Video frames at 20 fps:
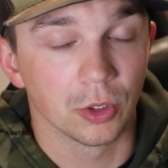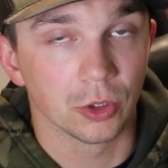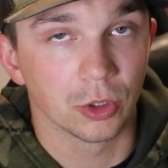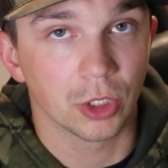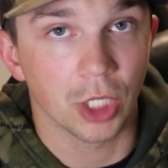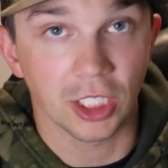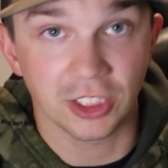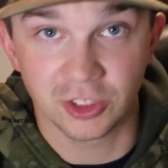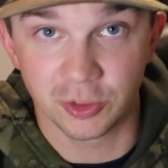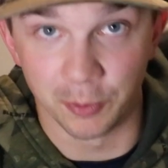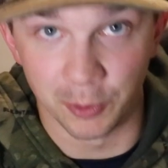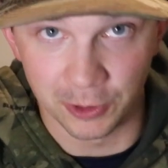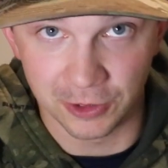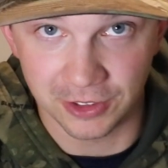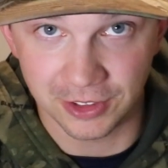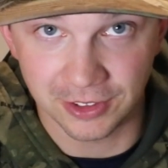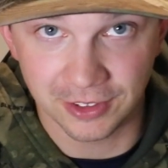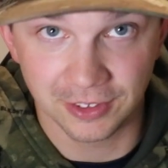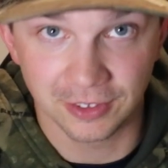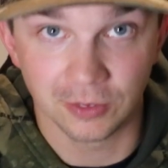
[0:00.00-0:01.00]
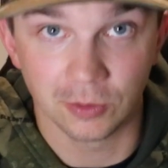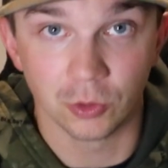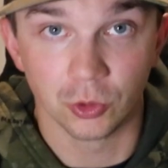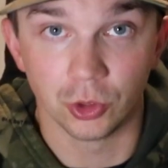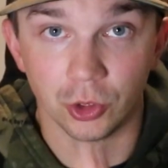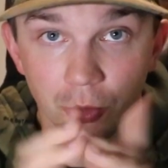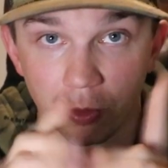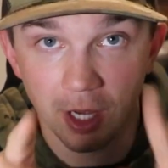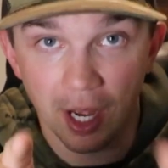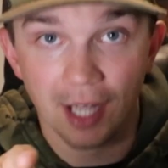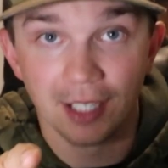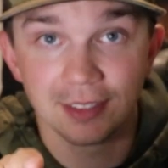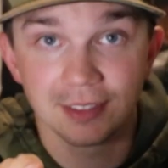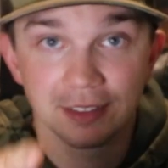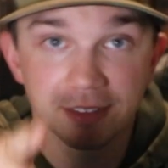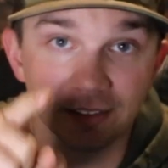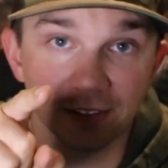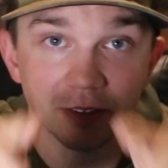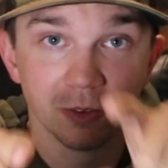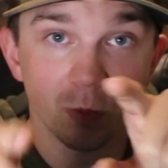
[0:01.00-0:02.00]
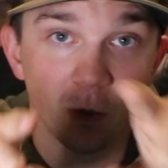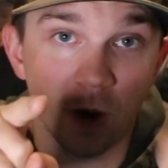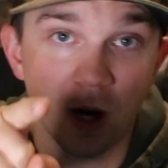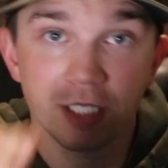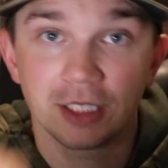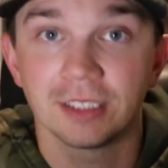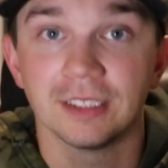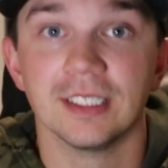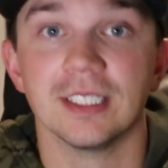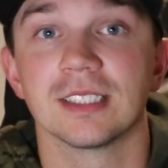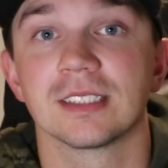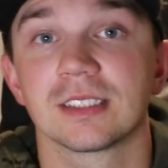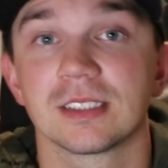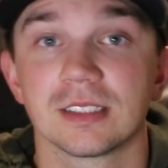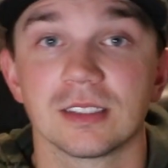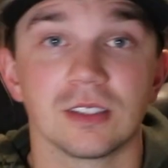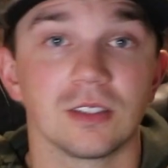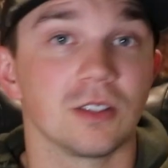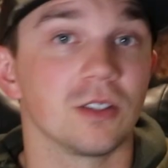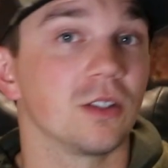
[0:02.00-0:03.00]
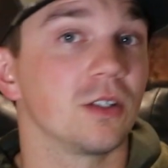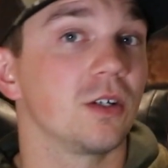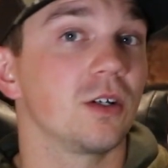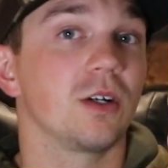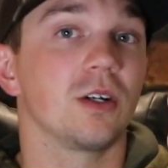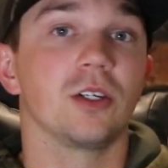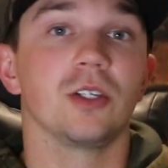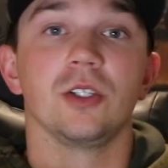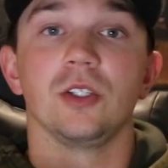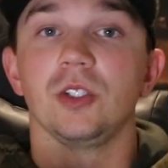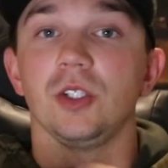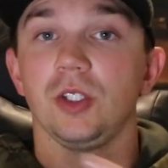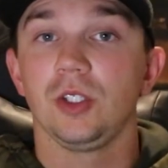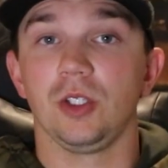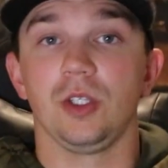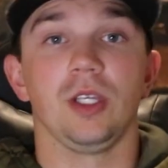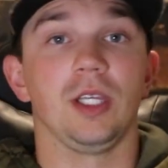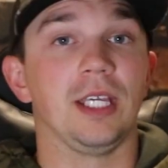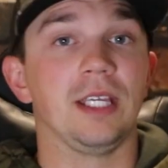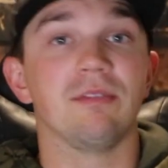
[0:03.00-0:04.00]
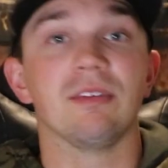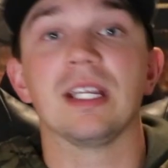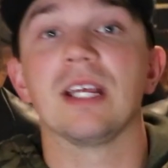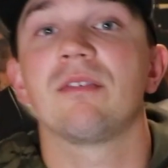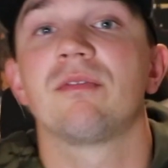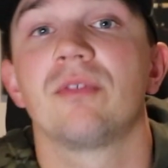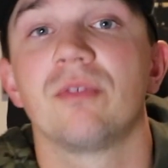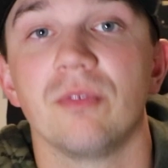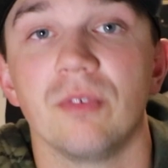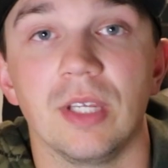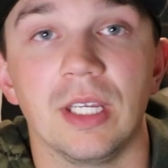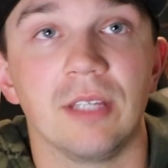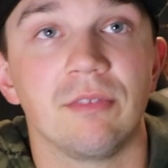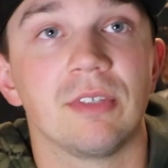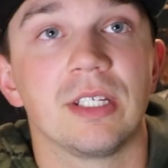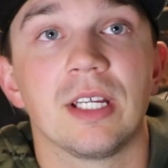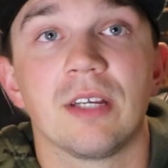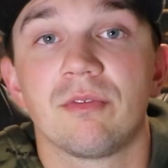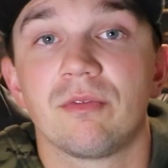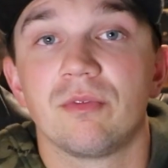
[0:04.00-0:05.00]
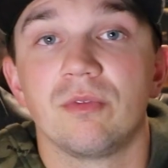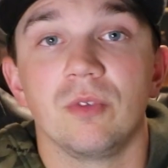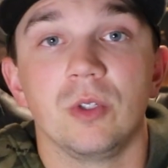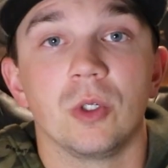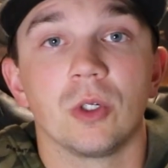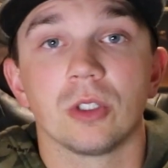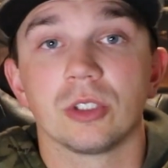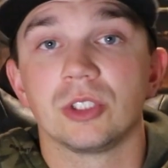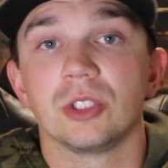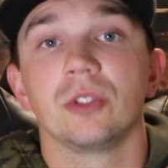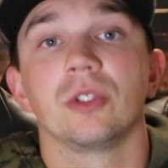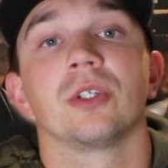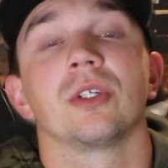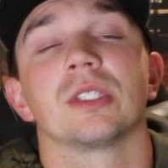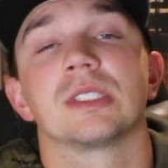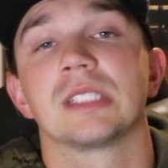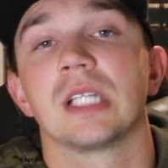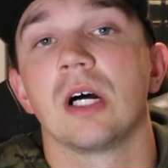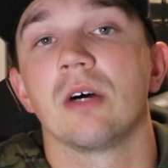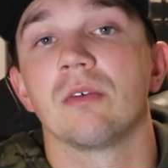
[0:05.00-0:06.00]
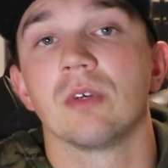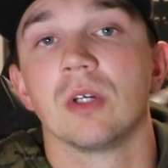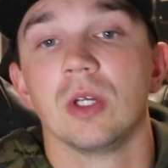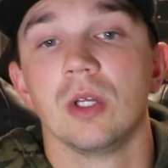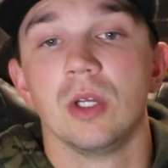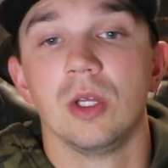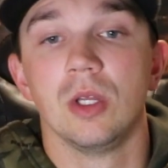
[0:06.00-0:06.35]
customers, you guys watching this, even if you're a tuner yourself,